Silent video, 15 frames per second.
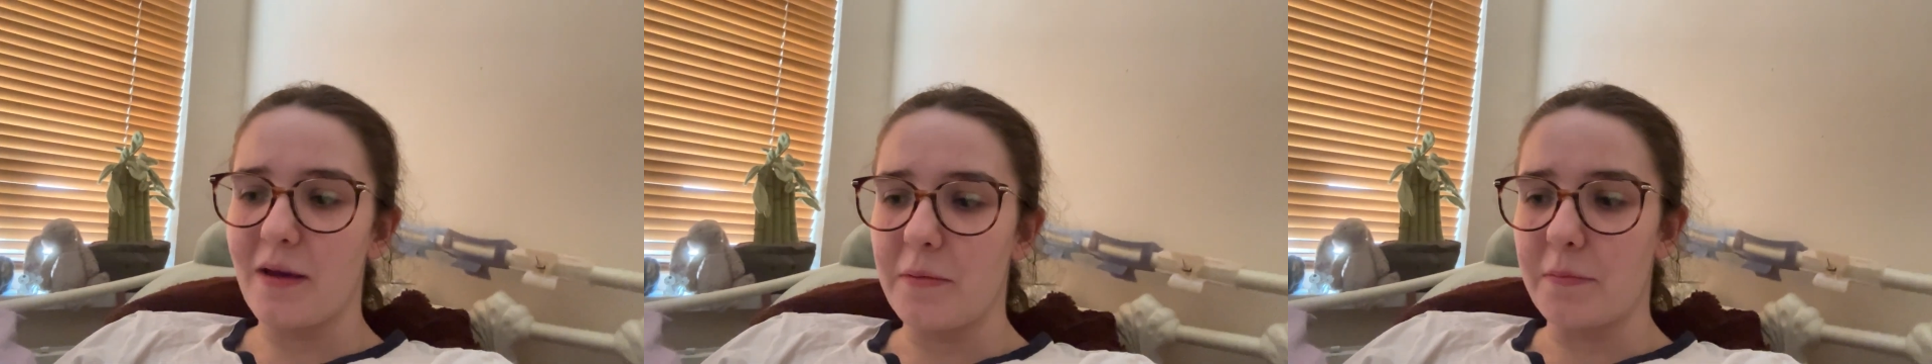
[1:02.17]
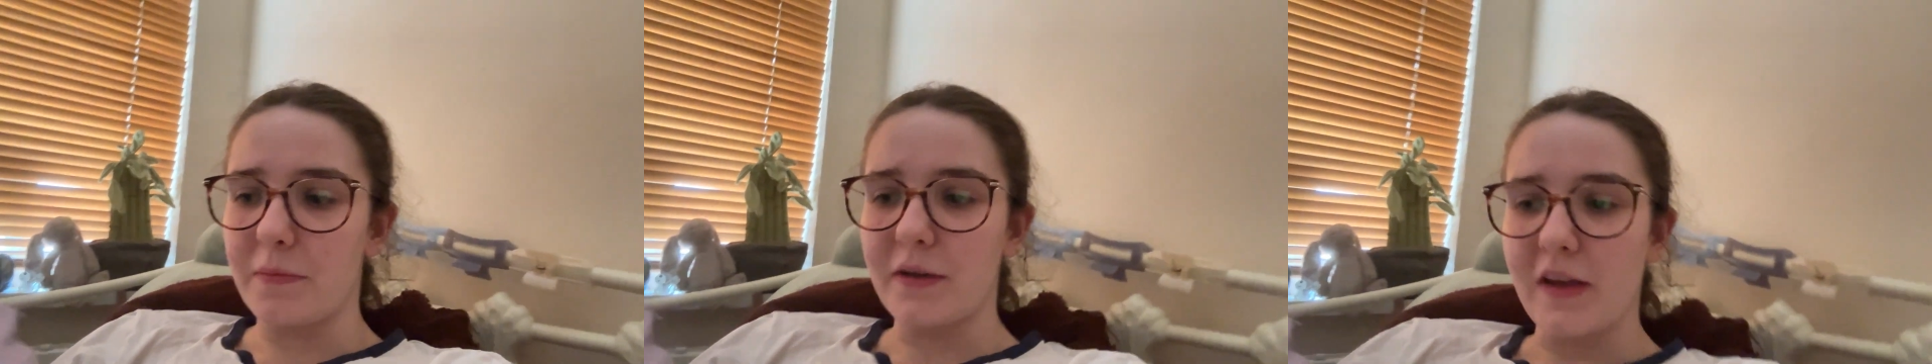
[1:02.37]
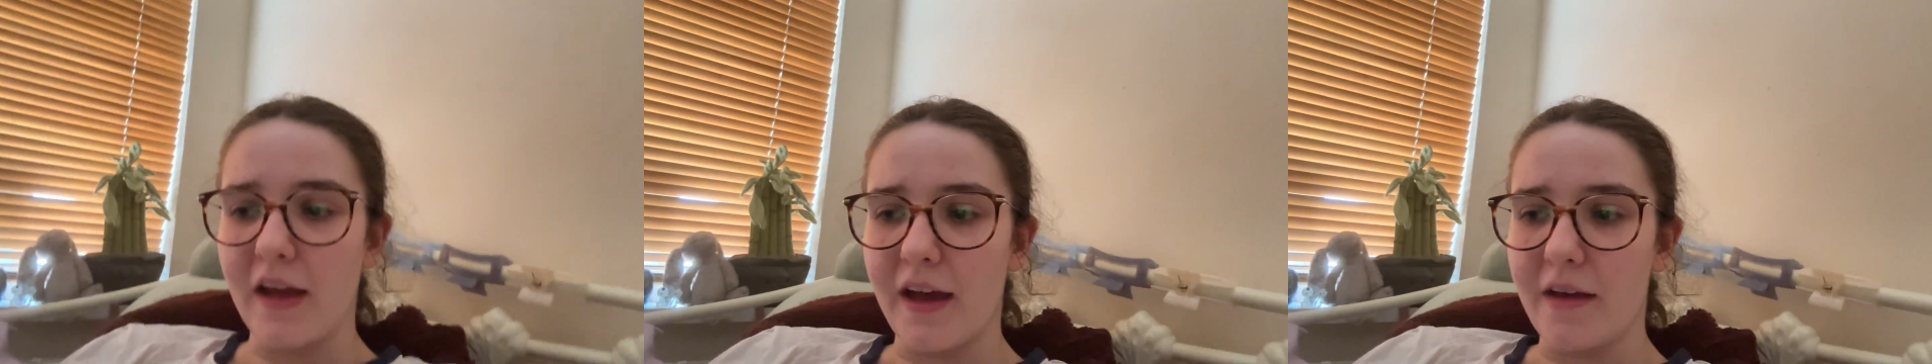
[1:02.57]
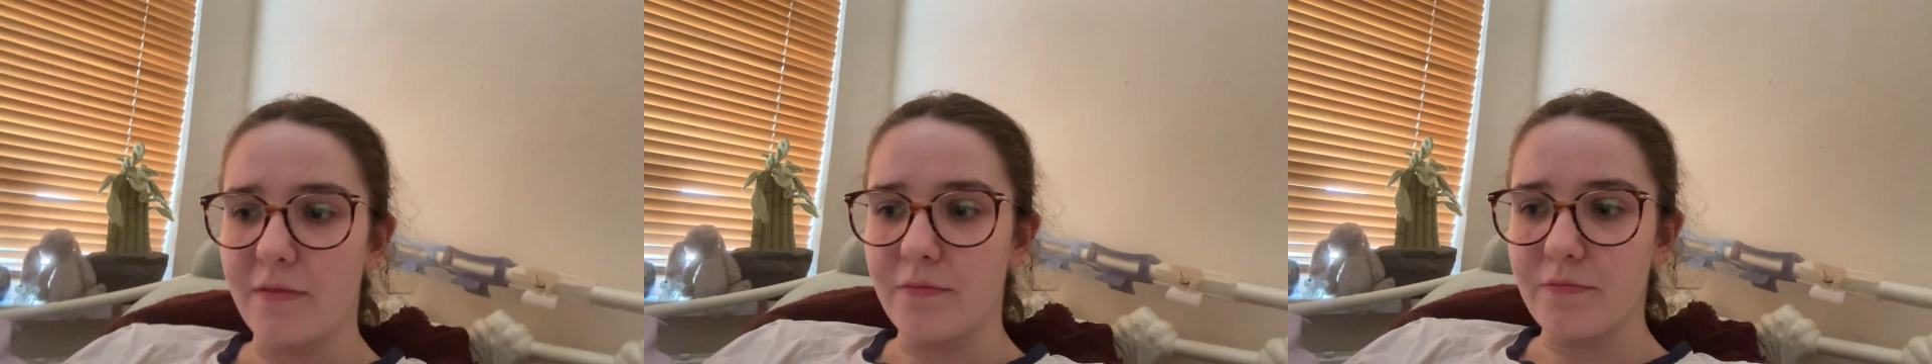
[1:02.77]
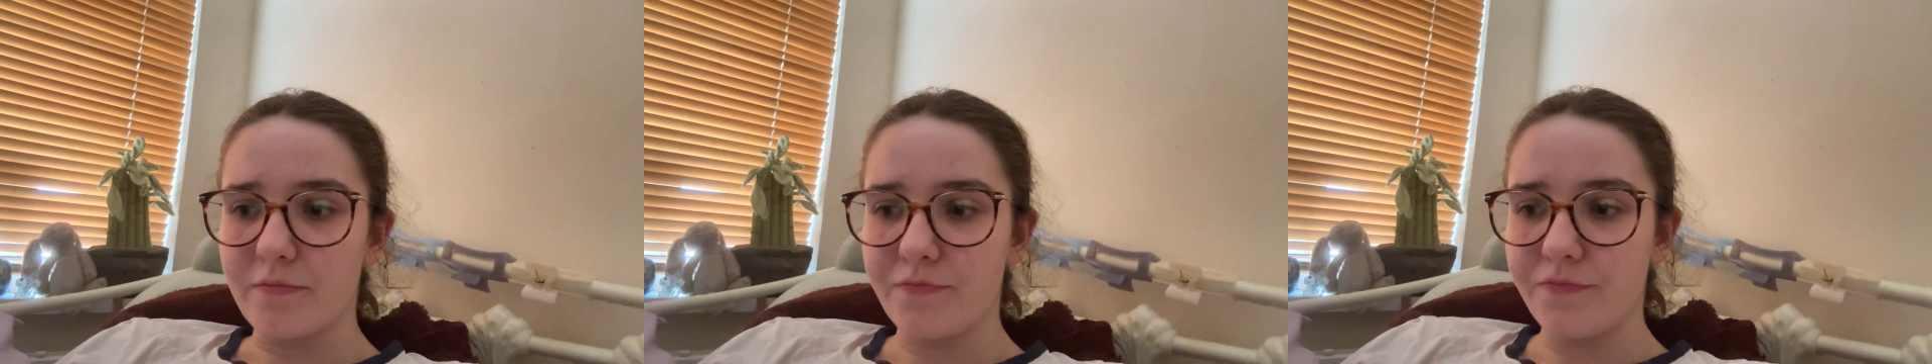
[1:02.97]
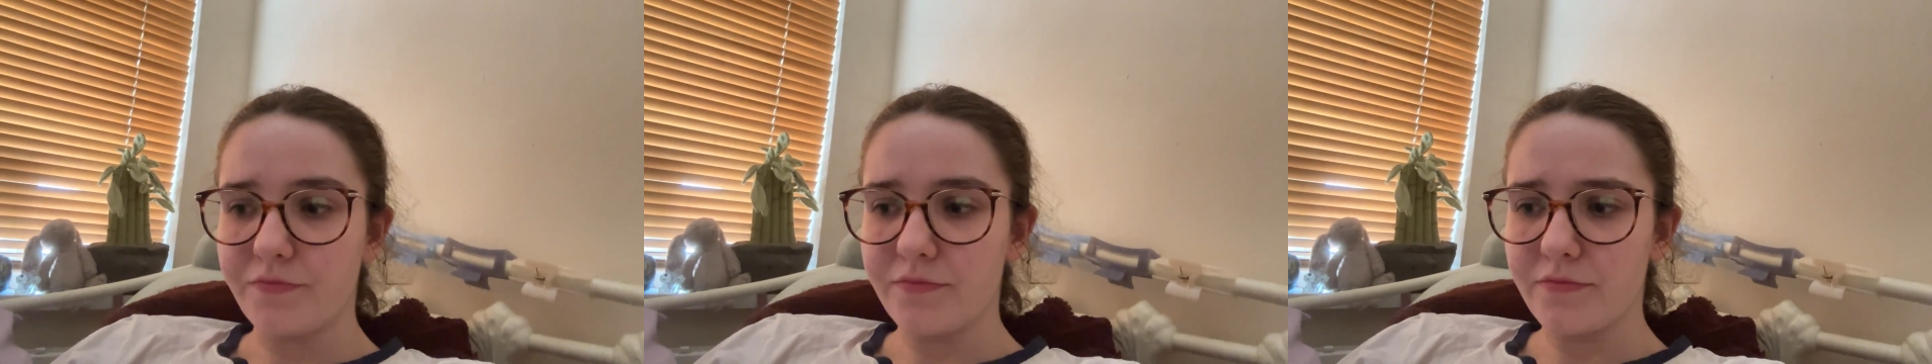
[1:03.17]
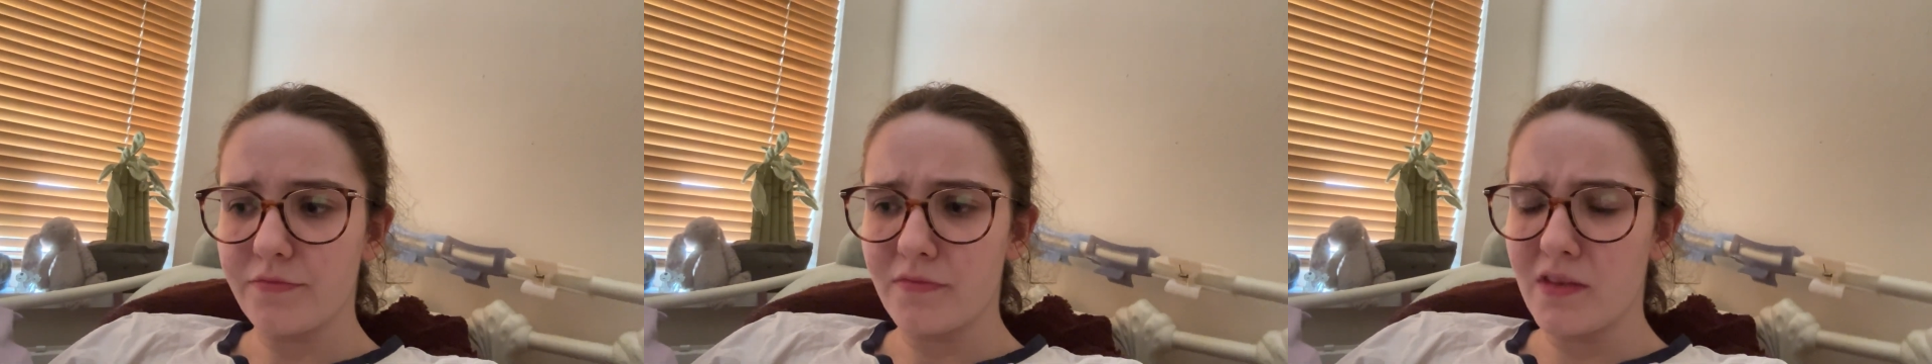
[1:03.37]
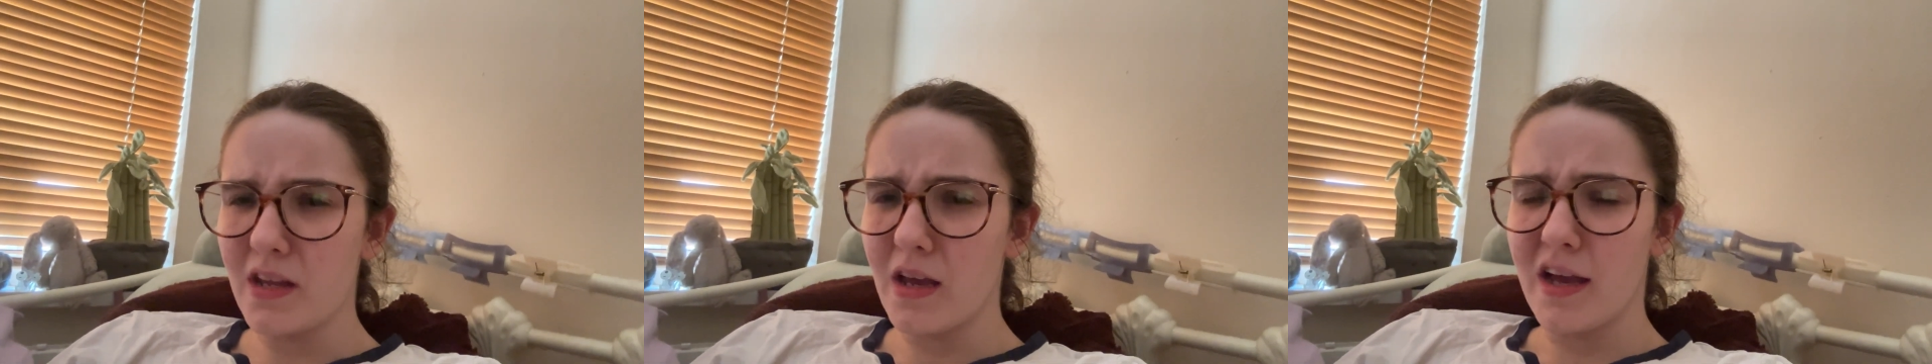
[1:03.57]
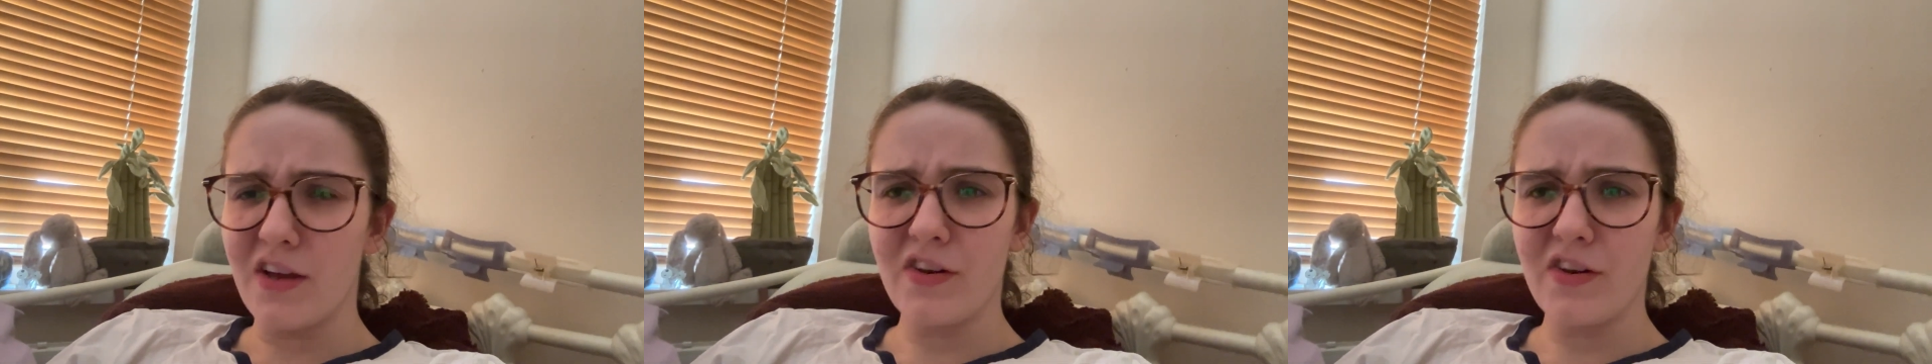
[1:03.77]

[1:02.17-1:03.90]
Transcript: But yeah, I